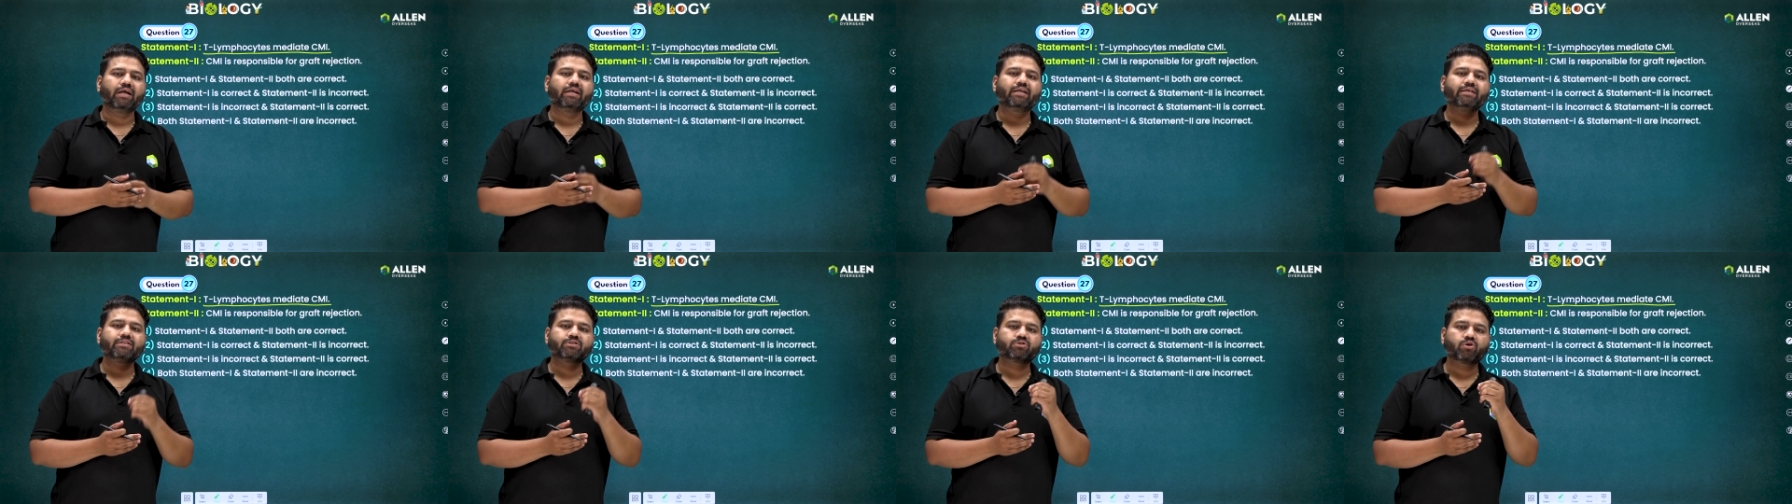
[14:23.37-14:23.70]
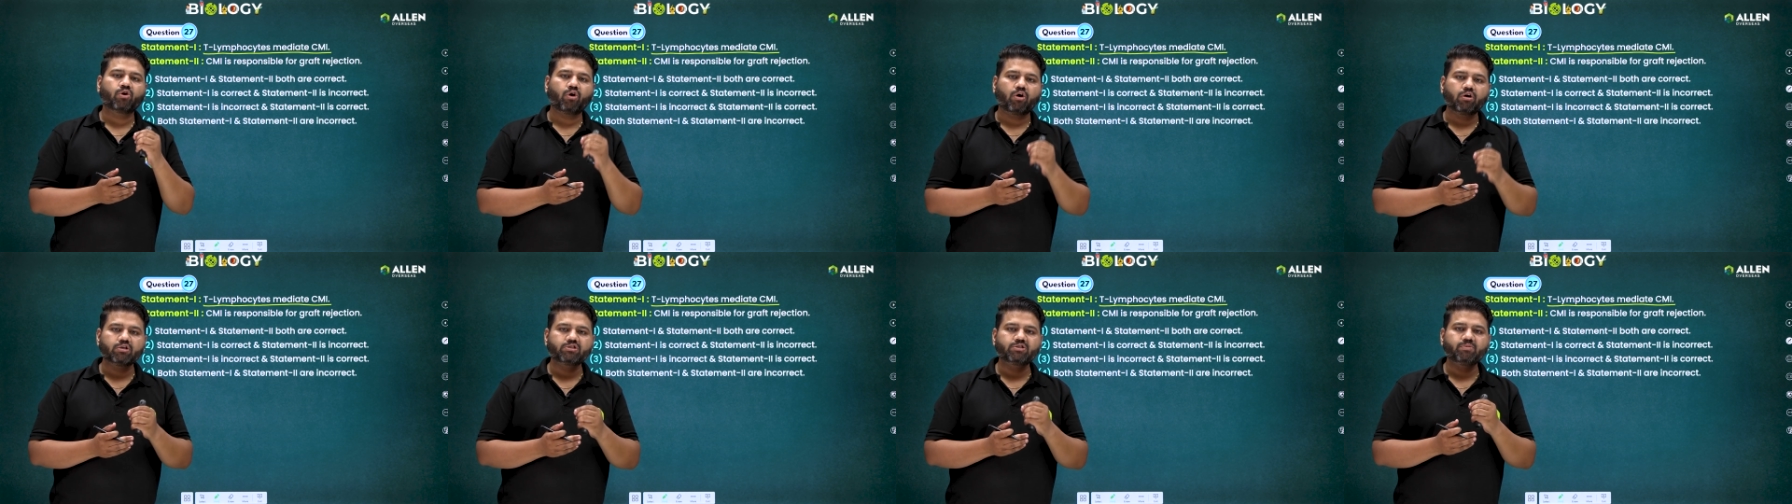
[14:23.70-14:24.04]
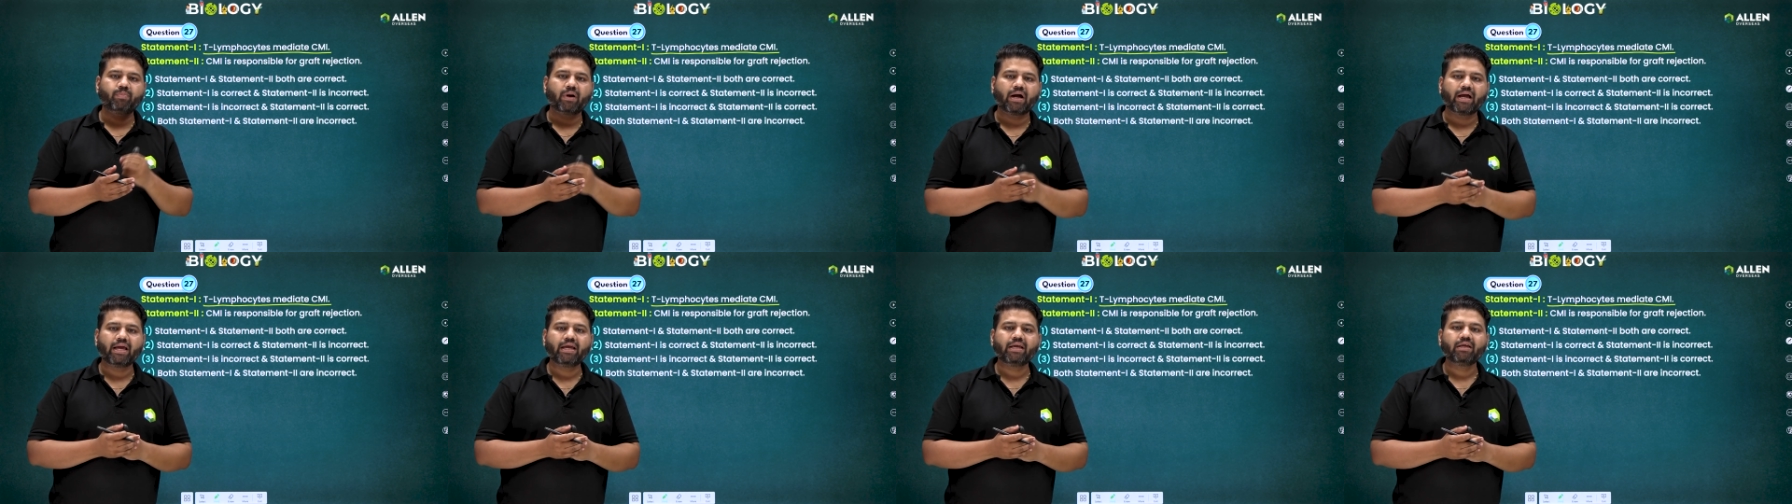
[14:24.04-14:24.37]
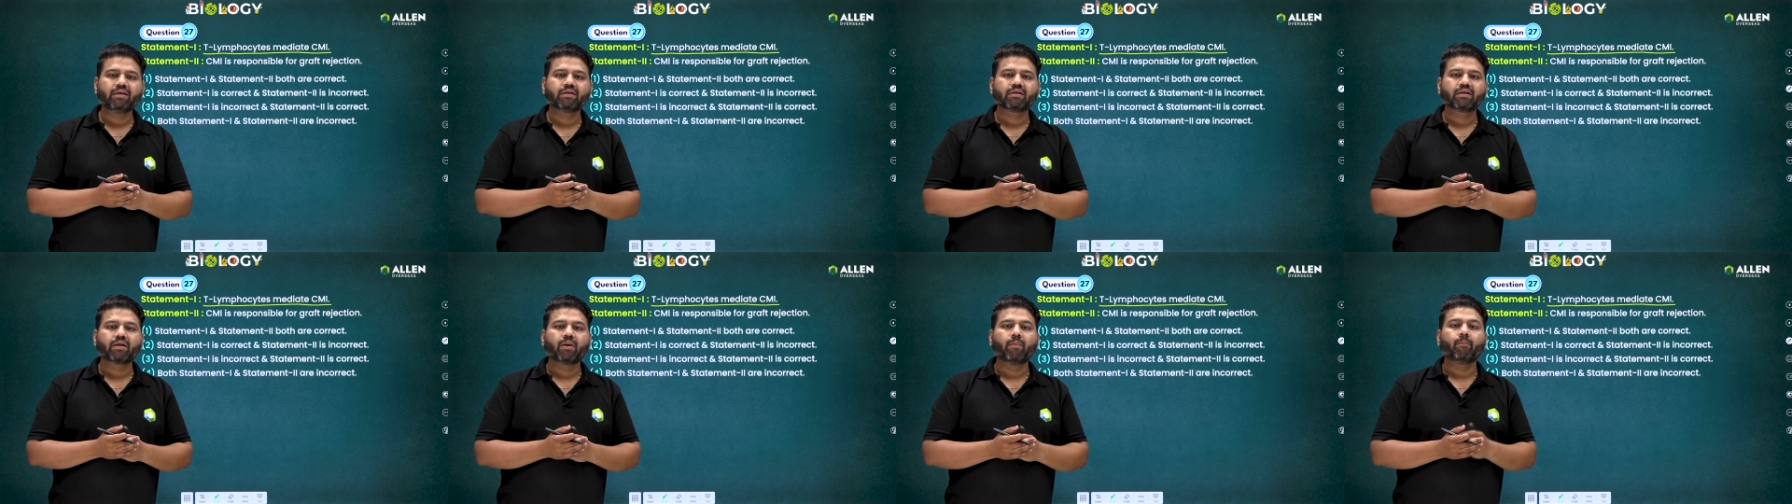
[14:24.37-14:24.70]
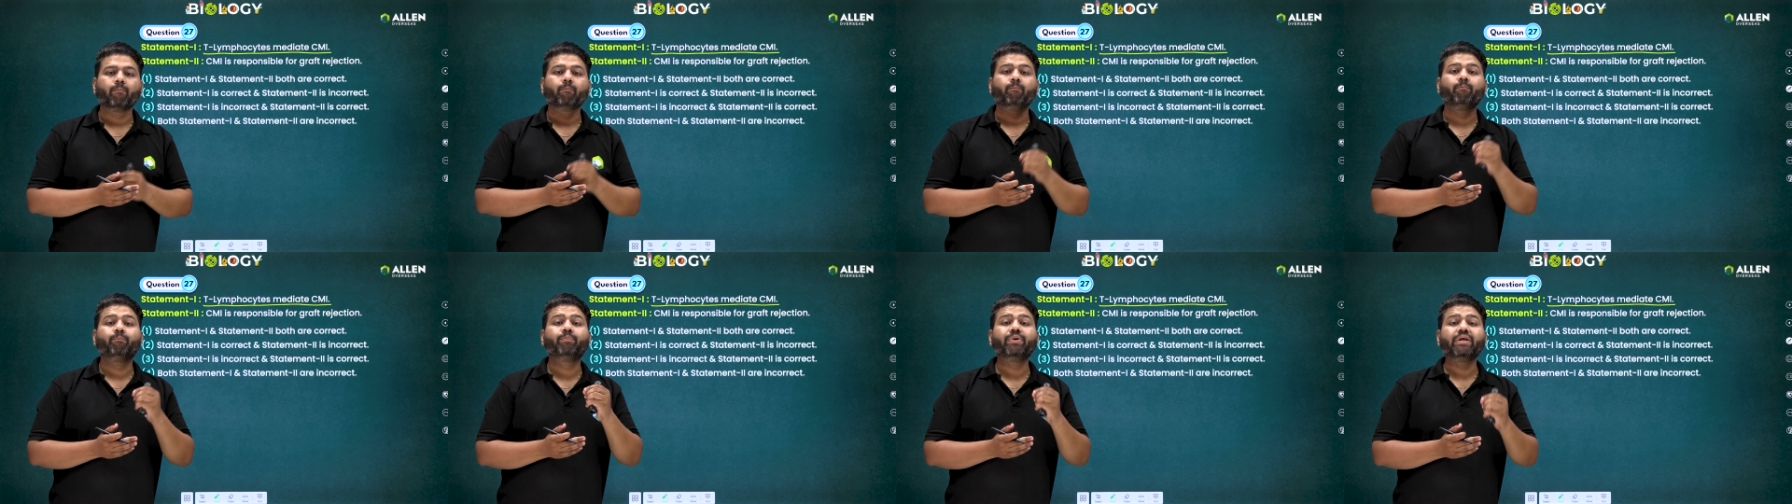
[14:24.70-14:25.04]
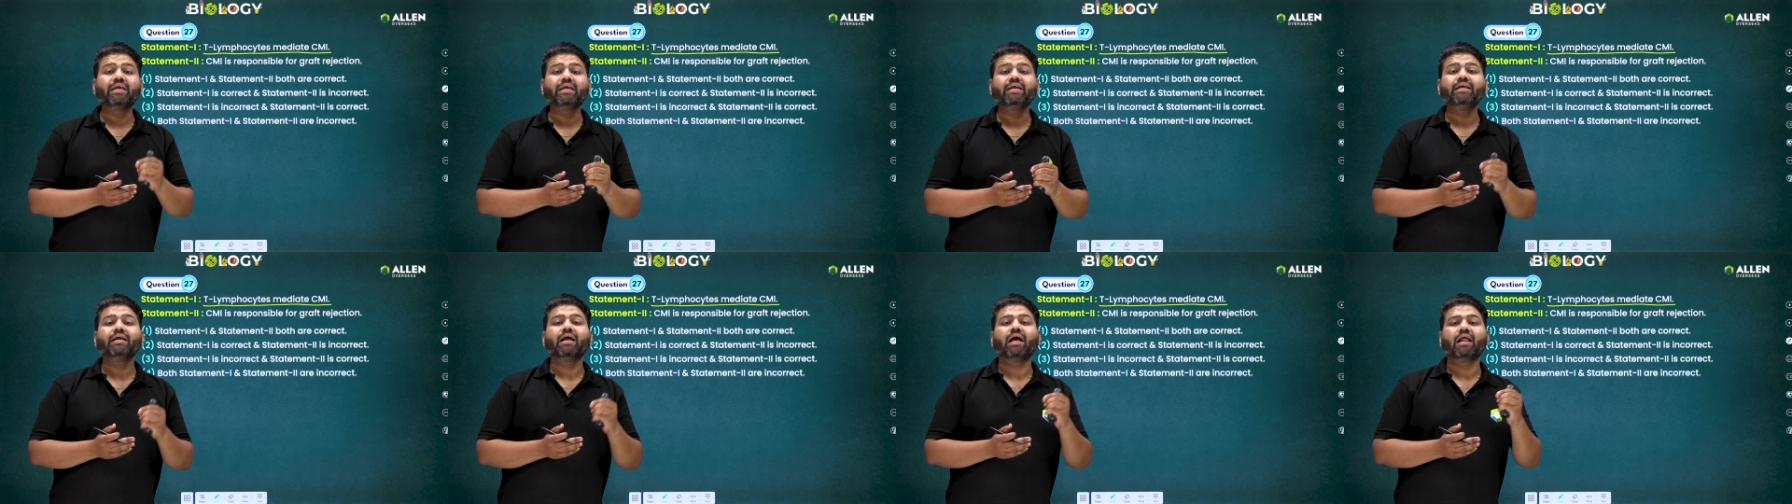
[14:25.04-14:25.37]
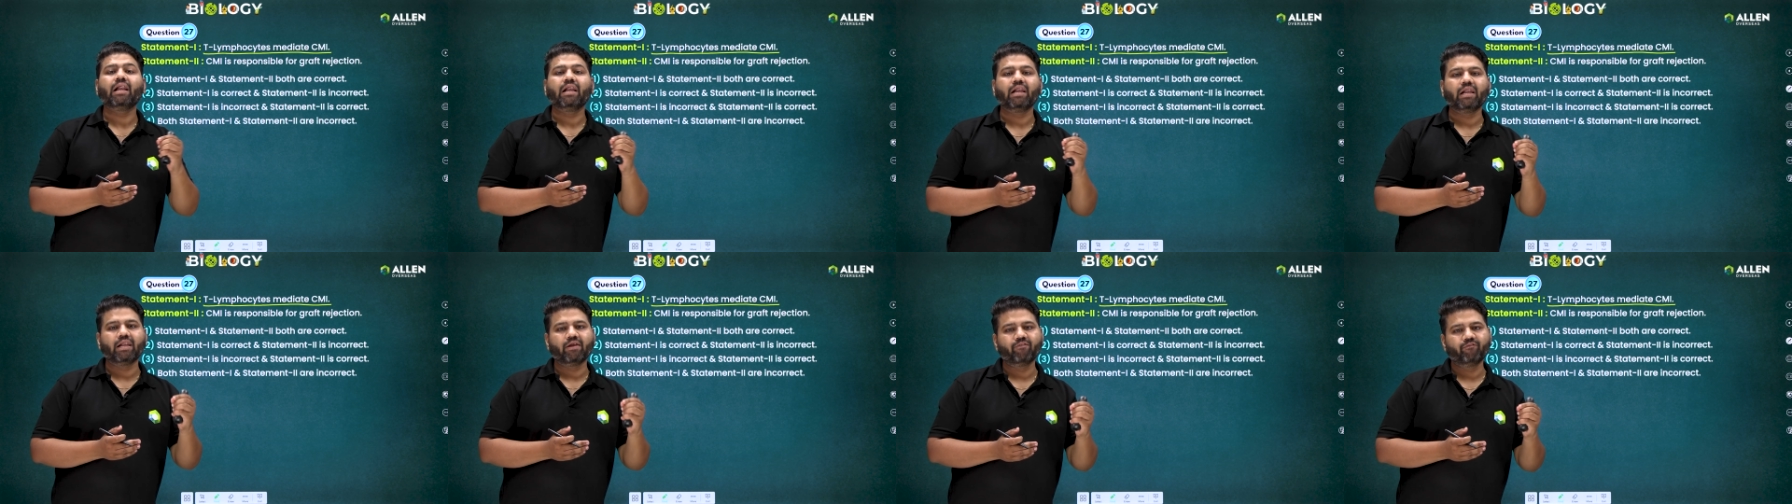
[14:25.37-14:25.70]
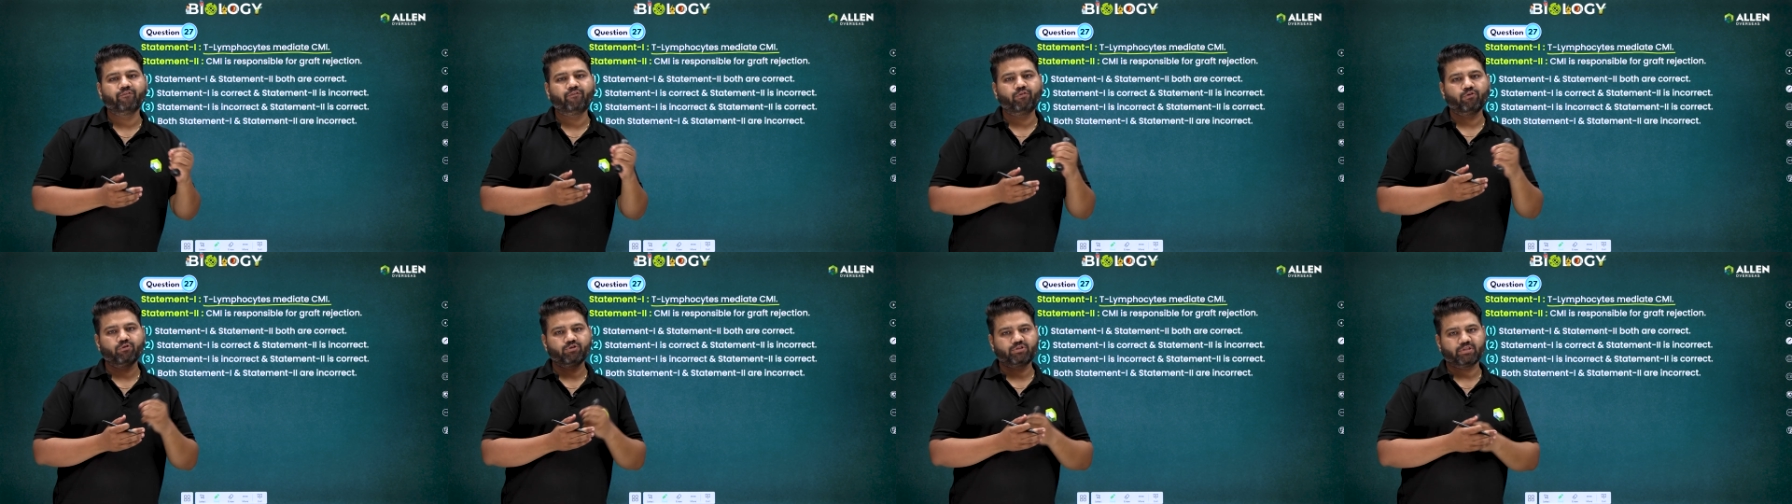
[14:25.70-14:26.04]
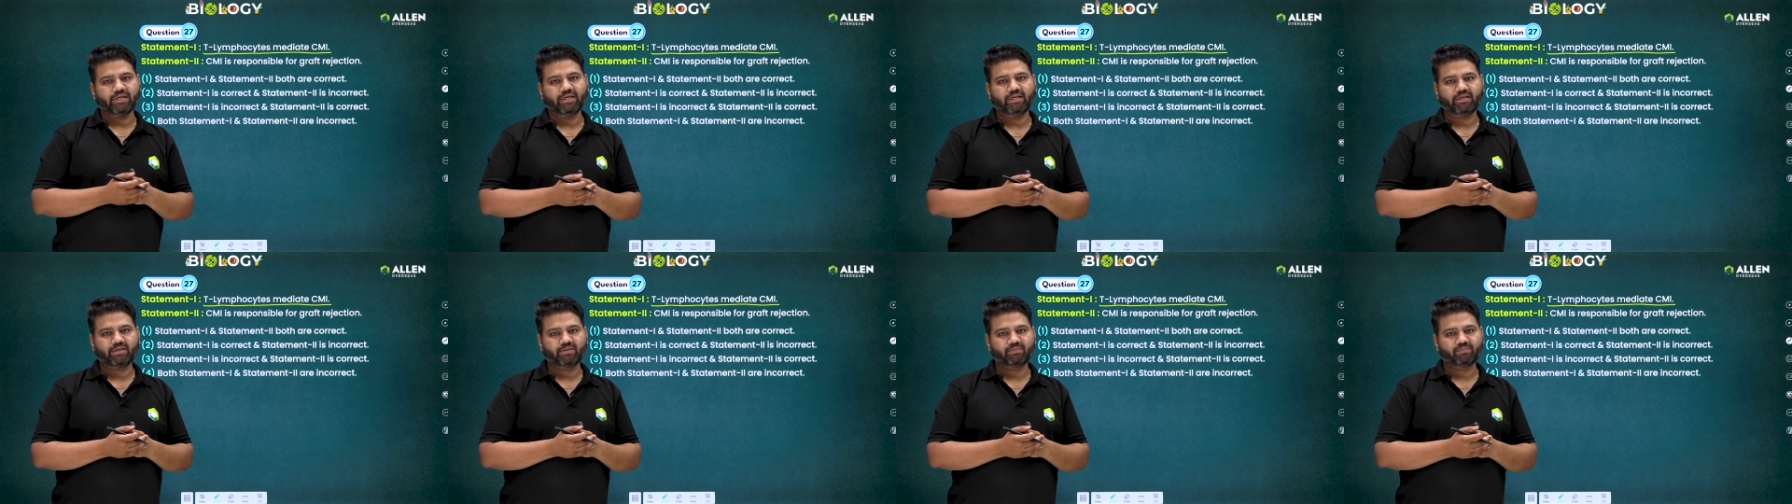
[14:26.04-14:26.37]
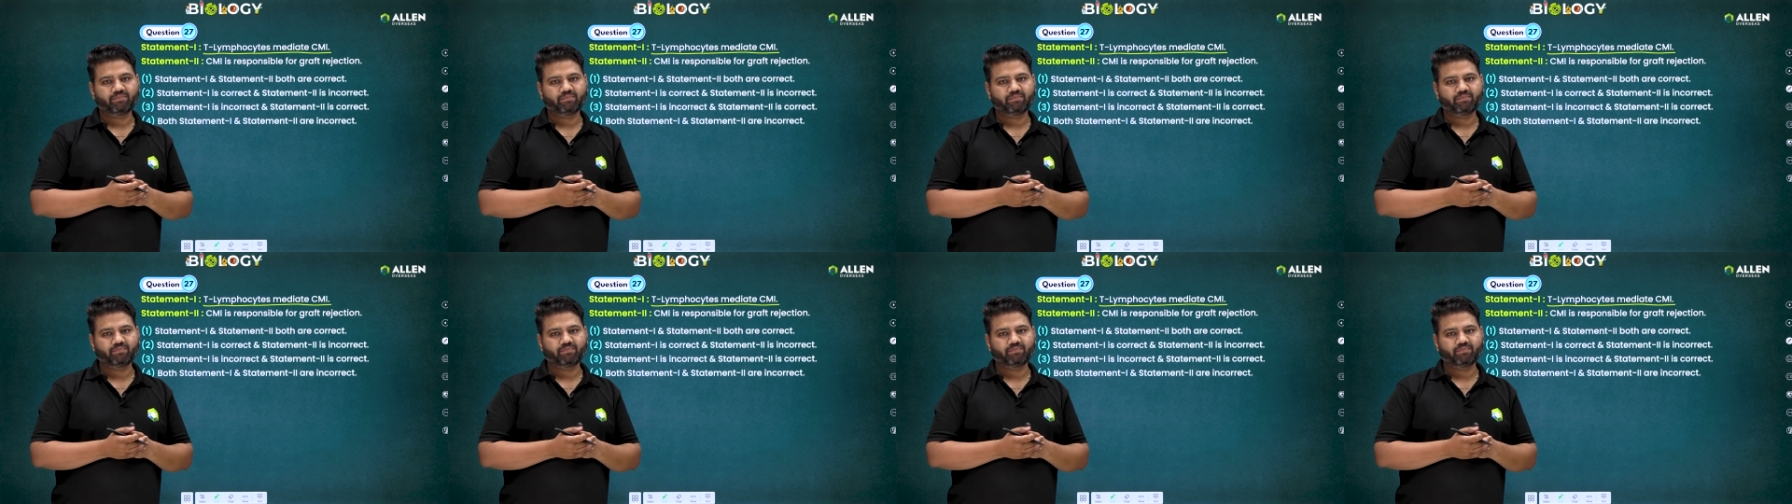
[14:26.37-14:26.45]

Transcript: it is caused by B lymphocyte.